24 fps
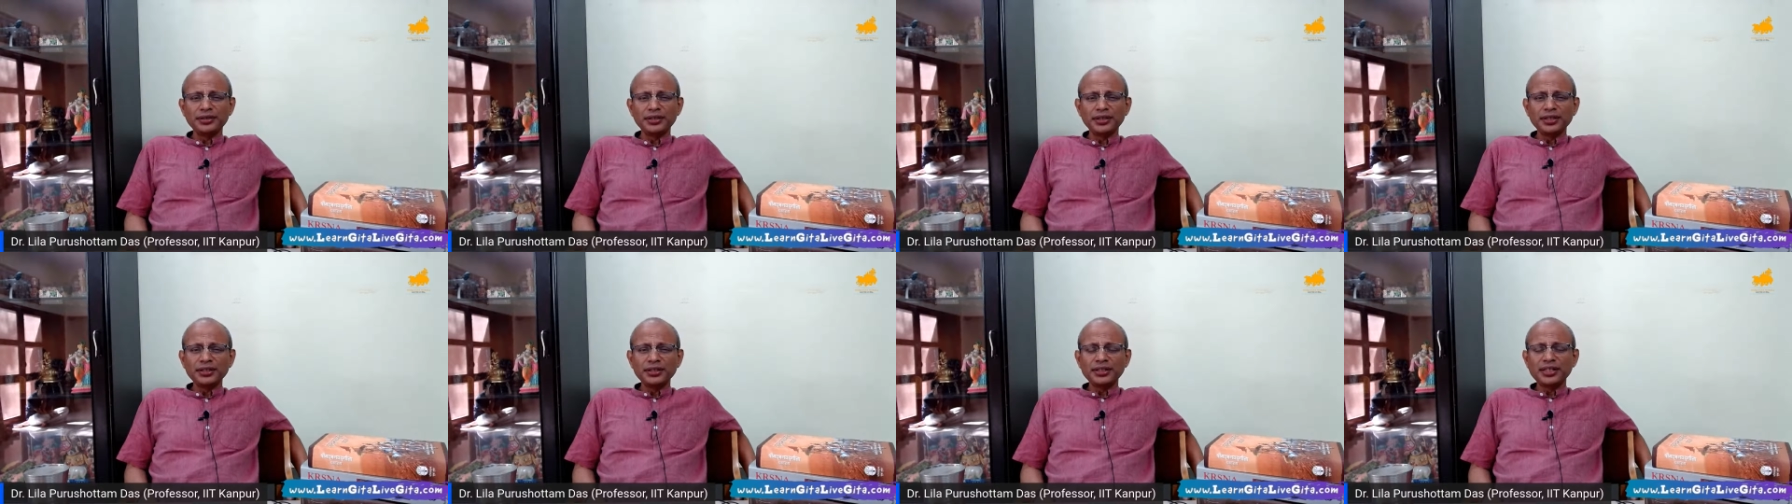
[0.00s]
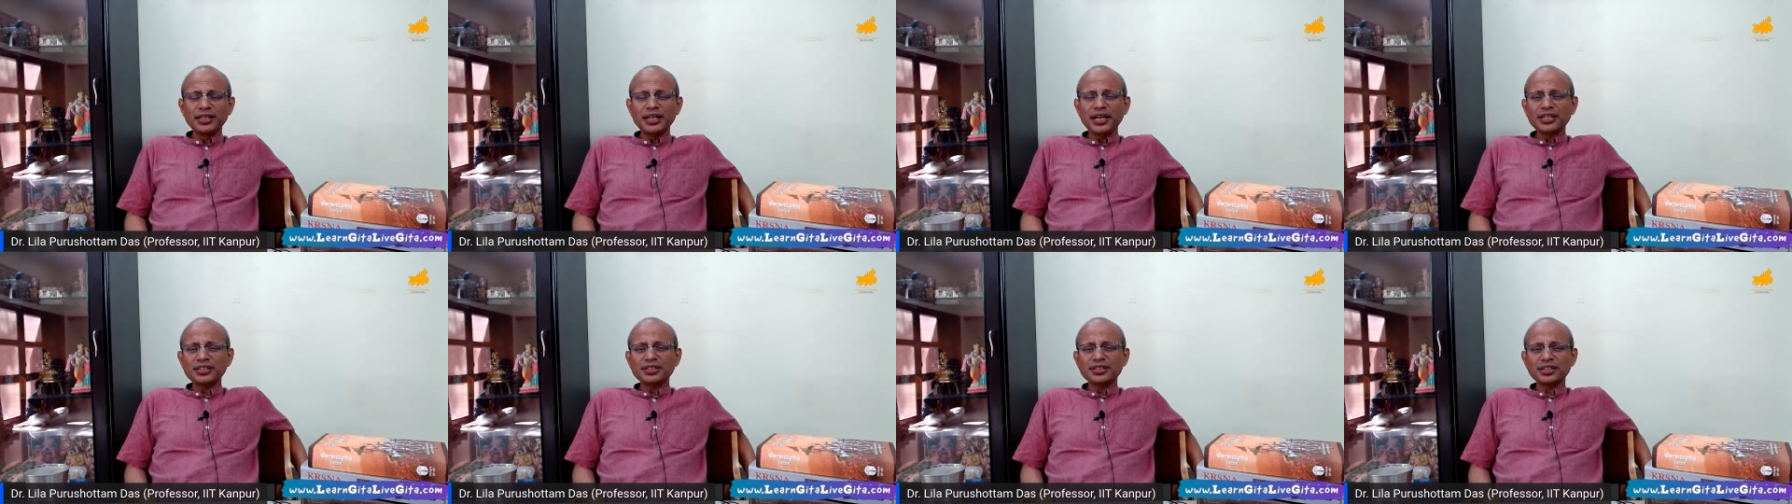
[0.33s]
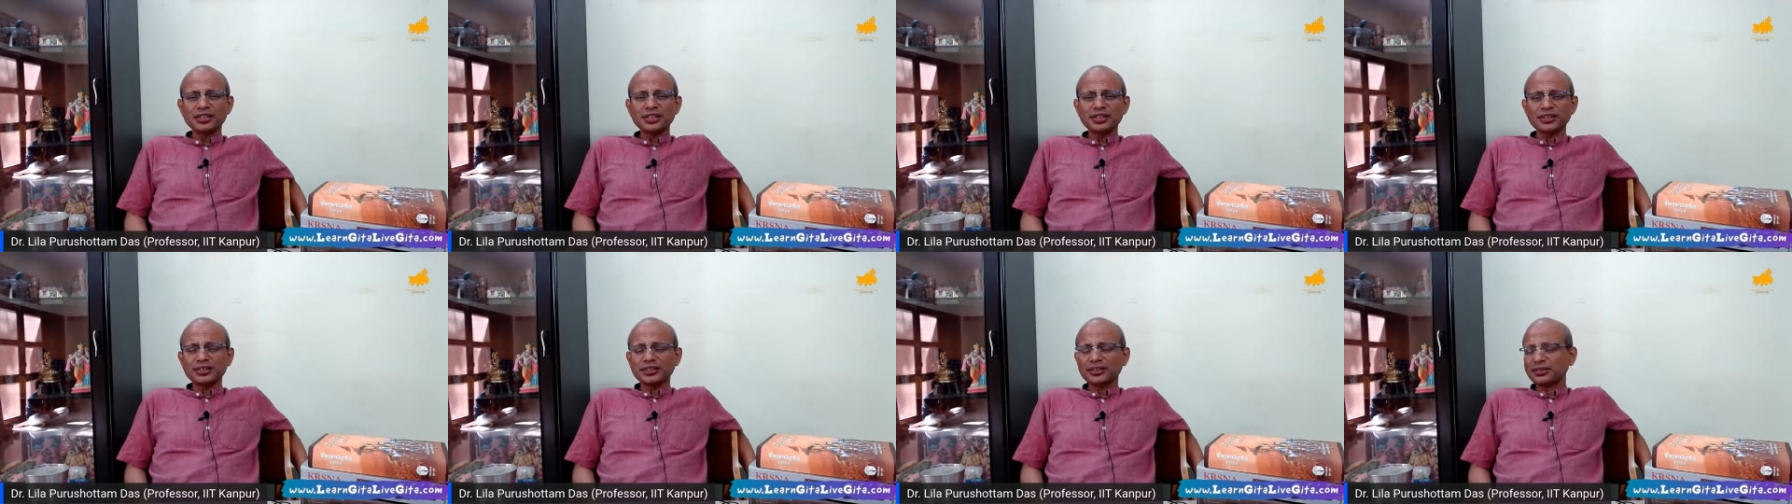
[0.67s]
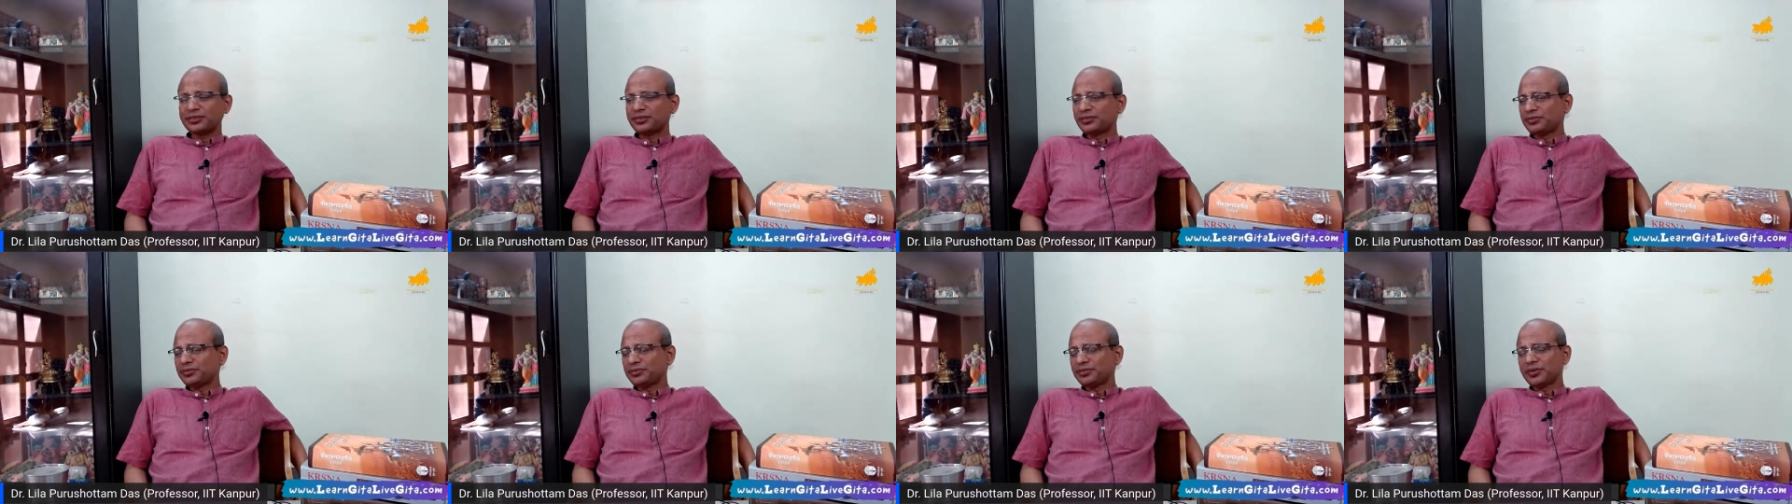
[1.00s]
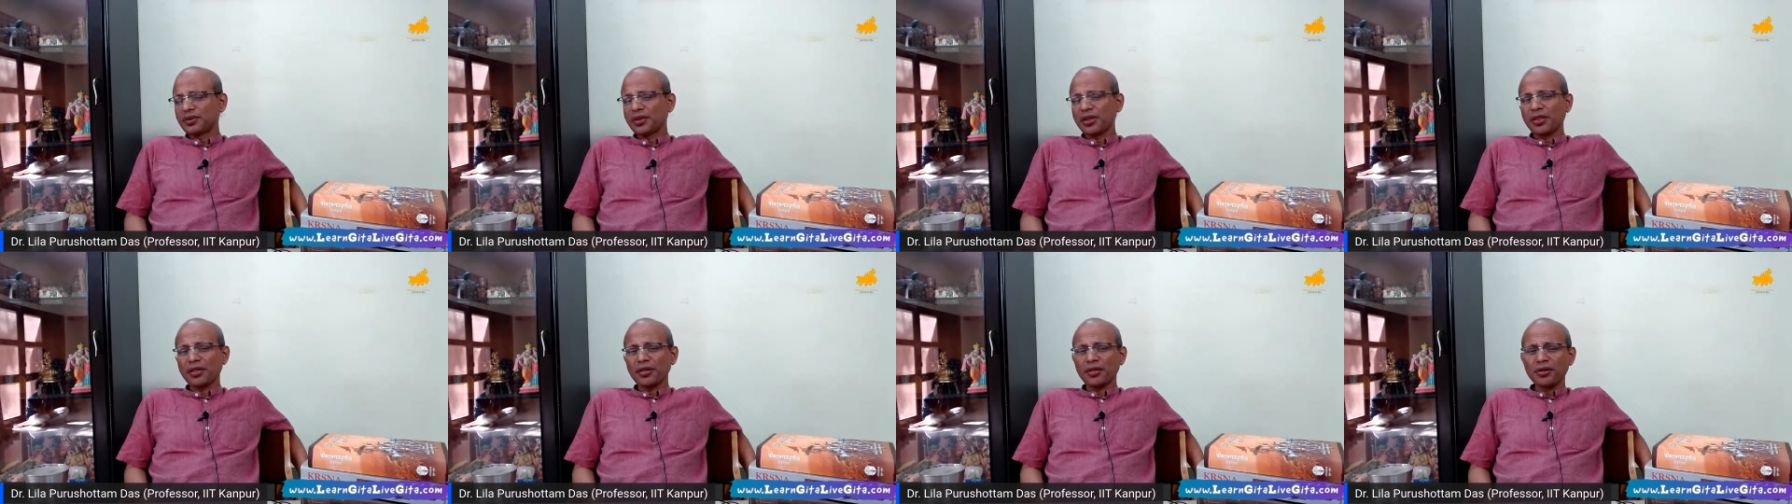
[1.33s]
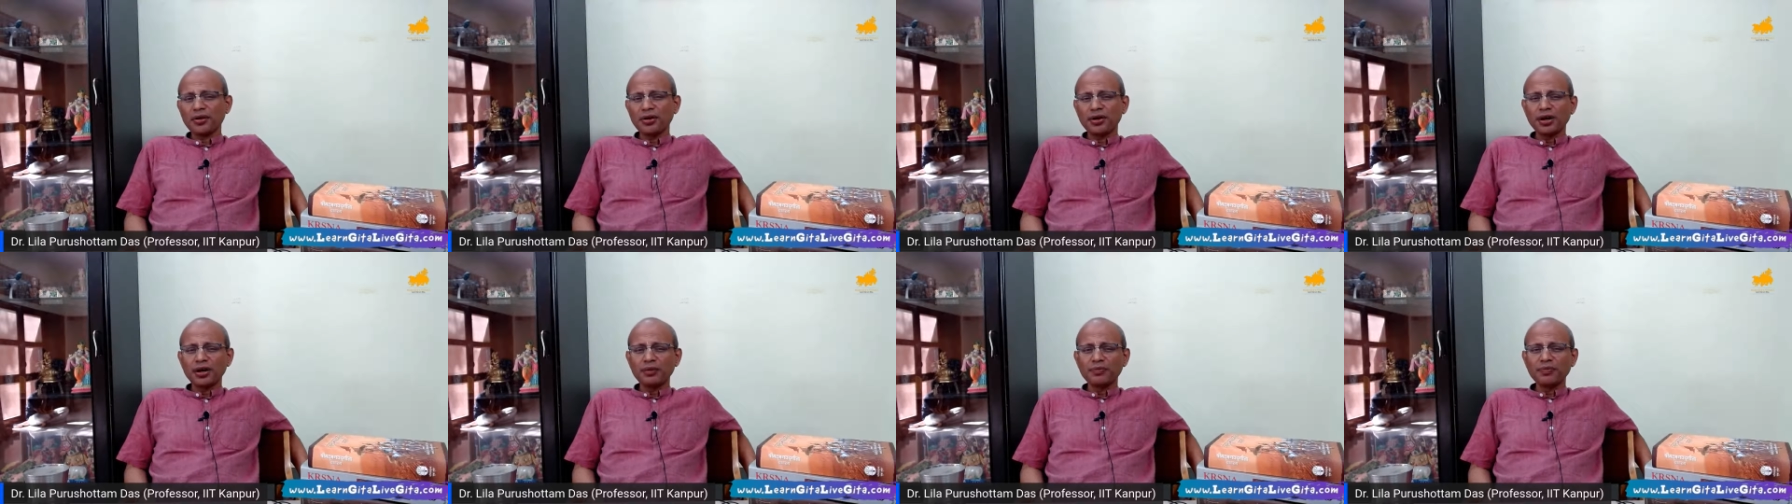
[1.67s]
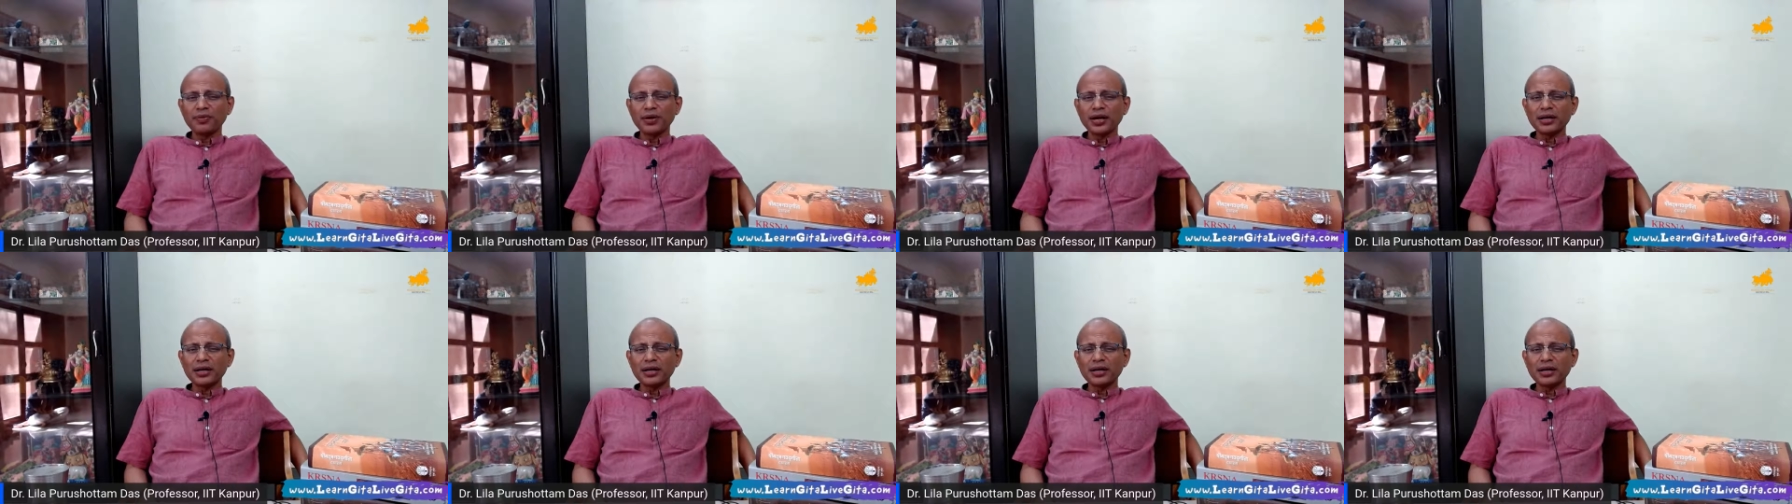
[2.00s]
in the nature of